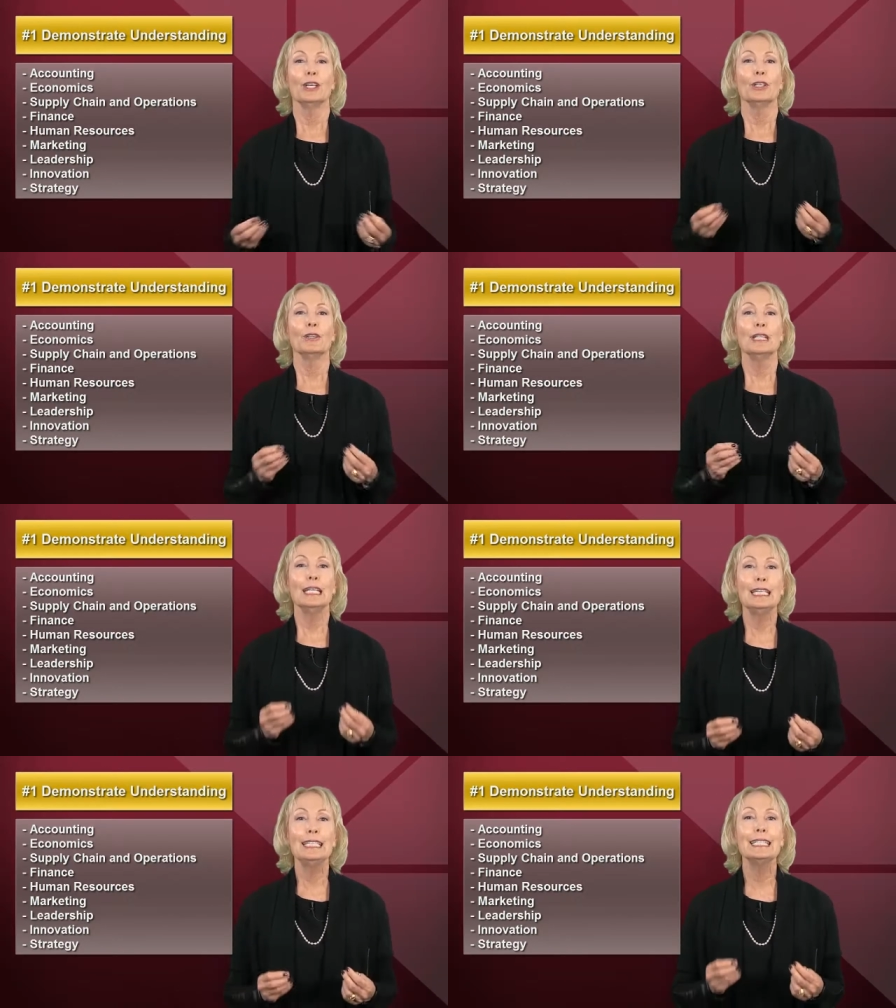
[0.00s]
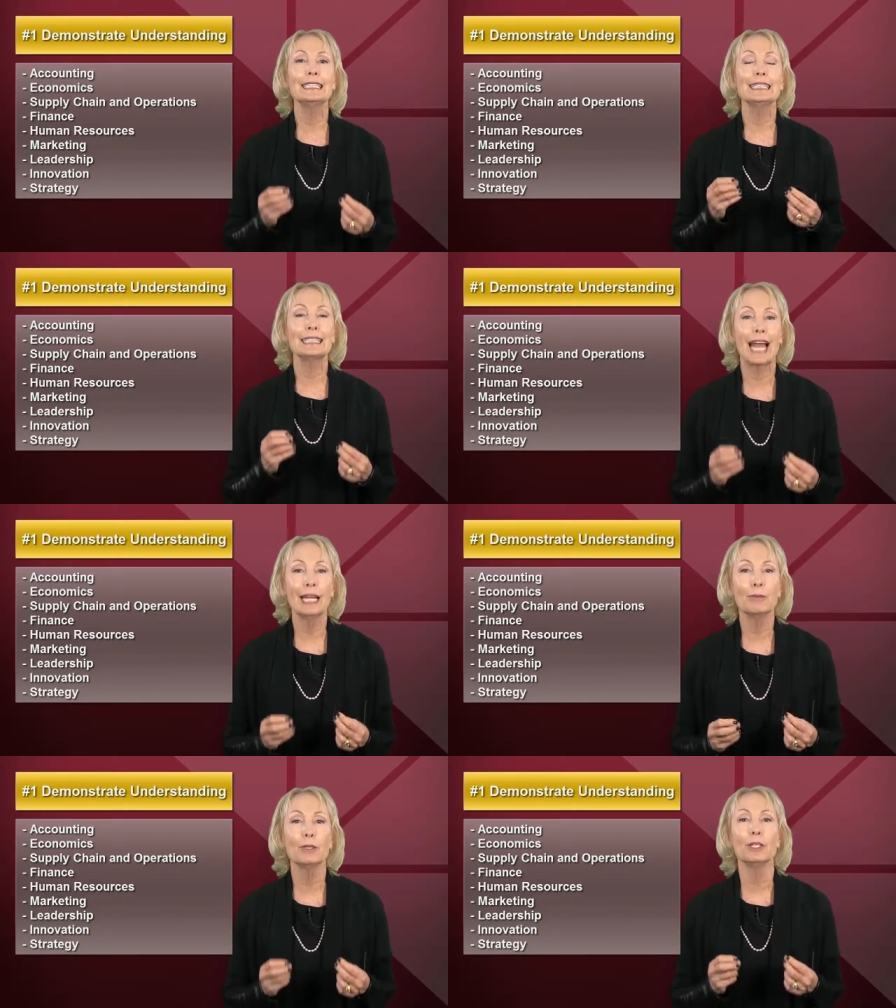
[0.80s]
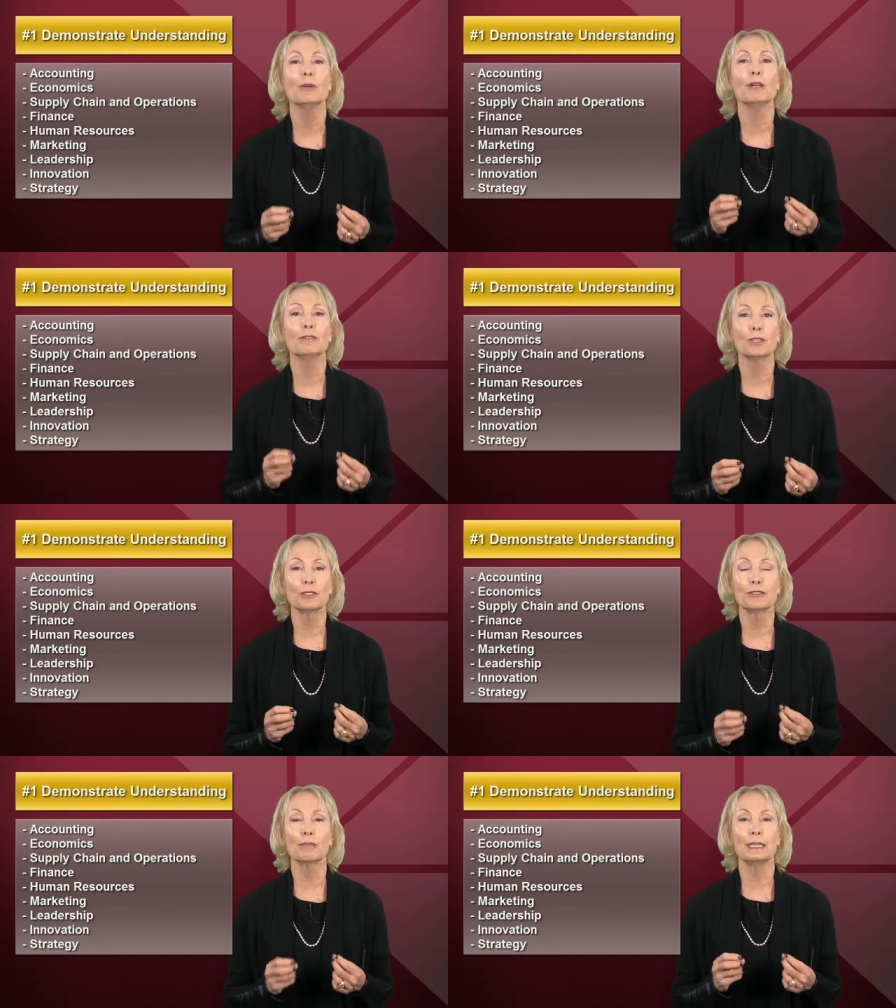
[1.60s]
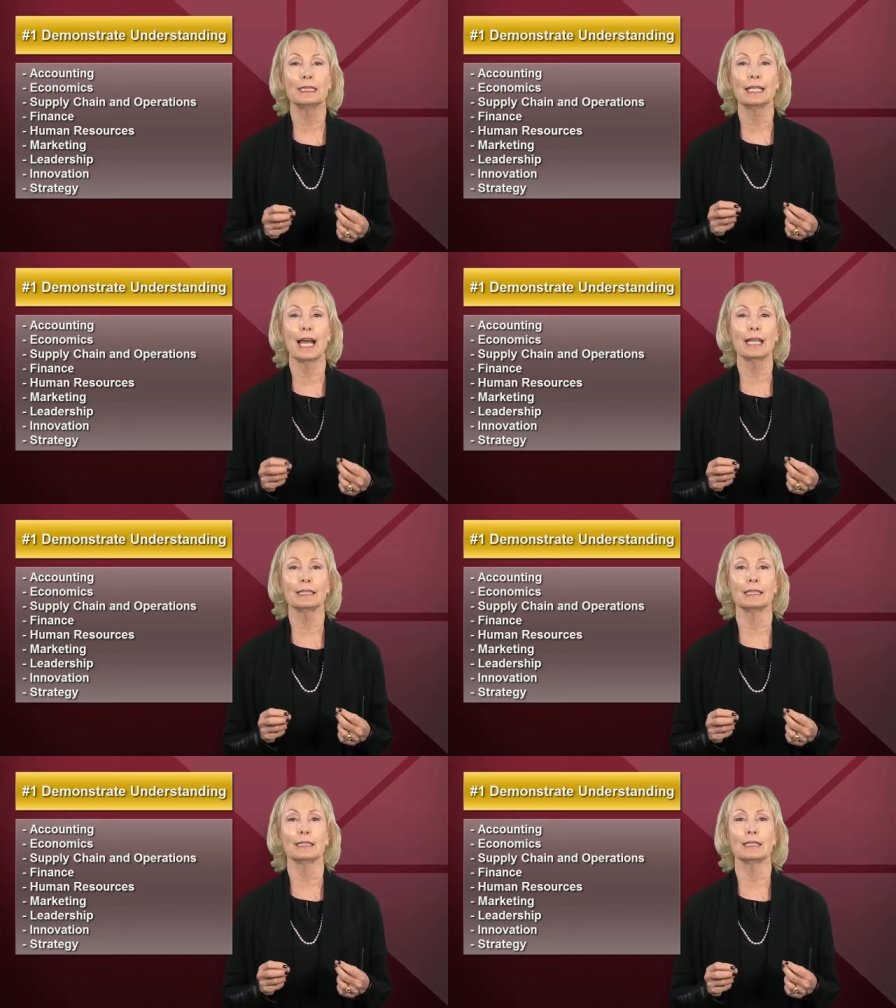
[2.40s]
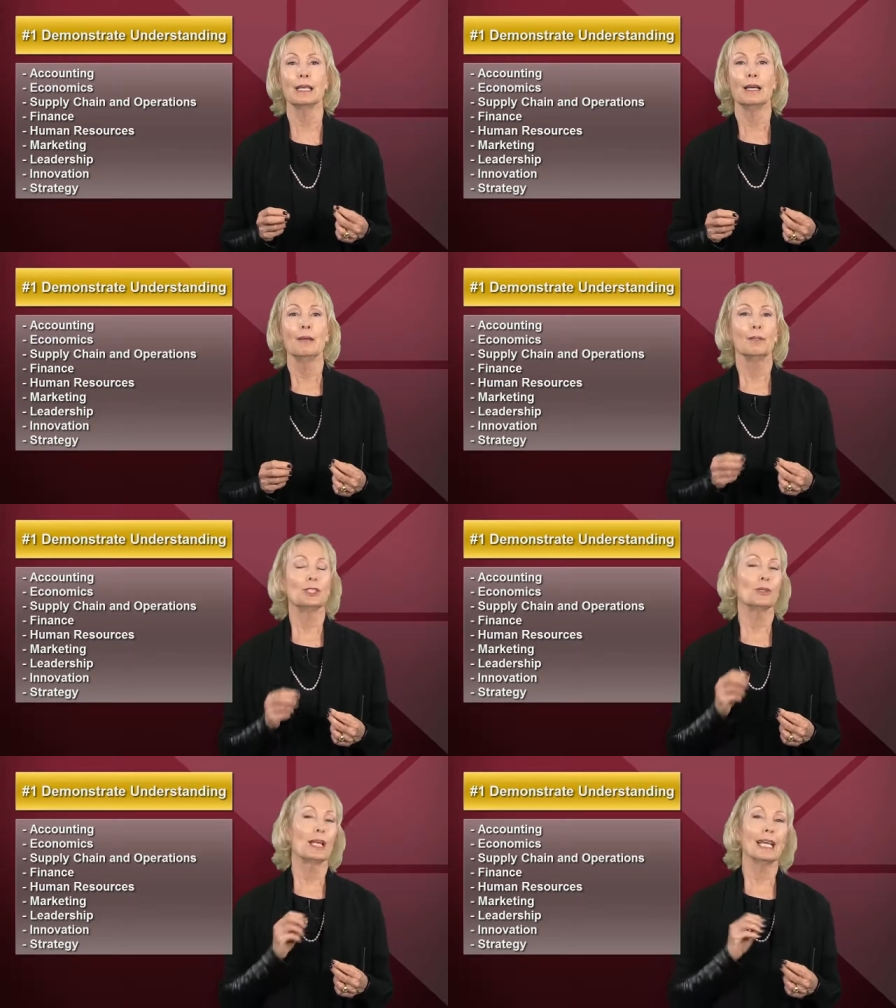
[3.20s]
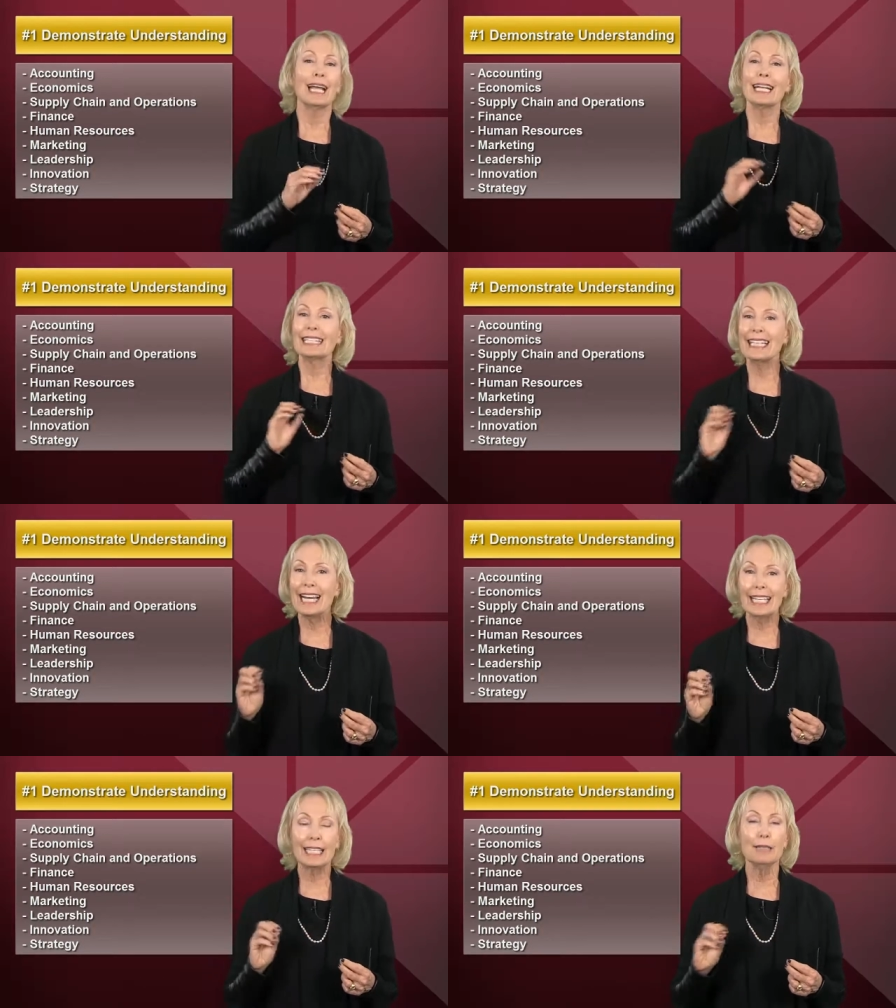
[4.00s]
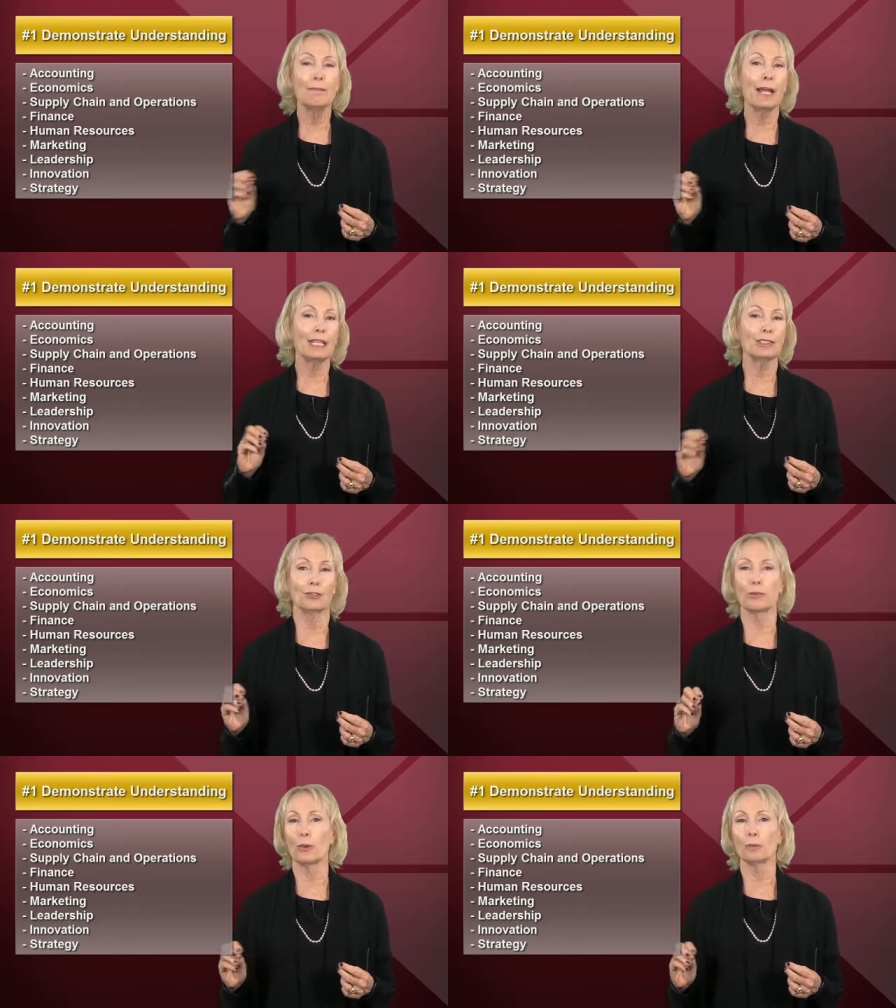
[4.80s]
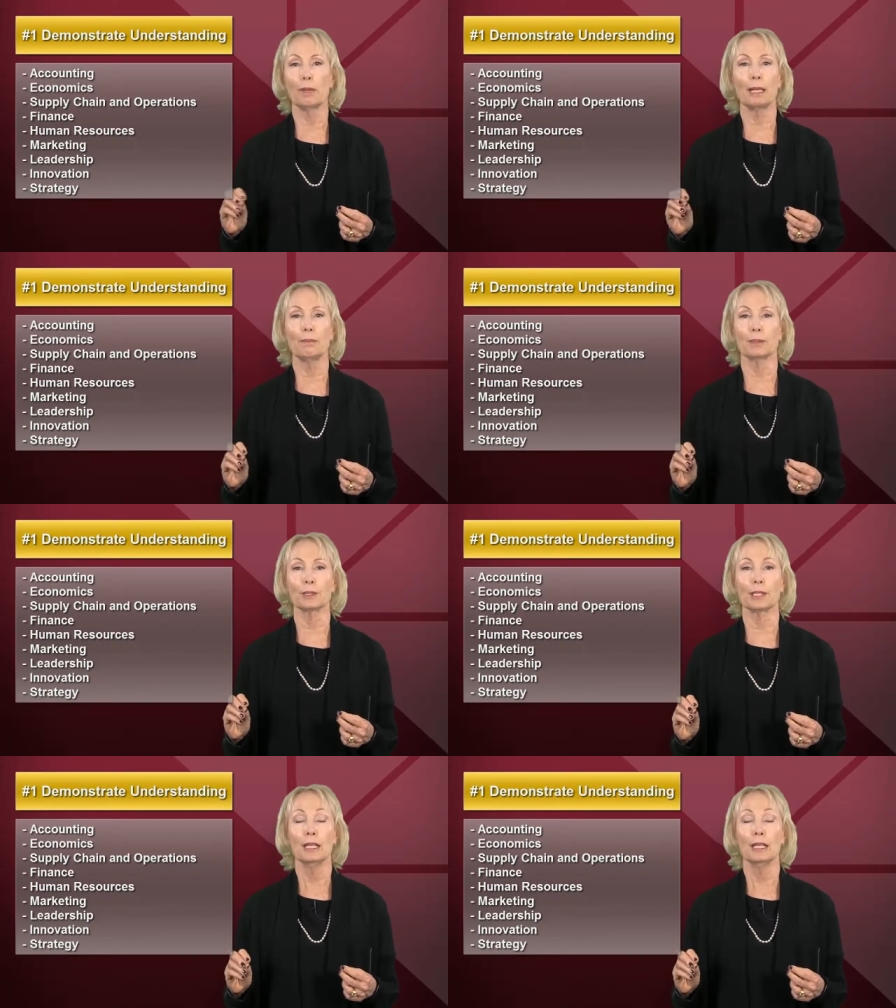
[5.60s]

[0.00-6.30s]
You need to cite what you have learned from these classes, but you cannot cut and paste from old papers.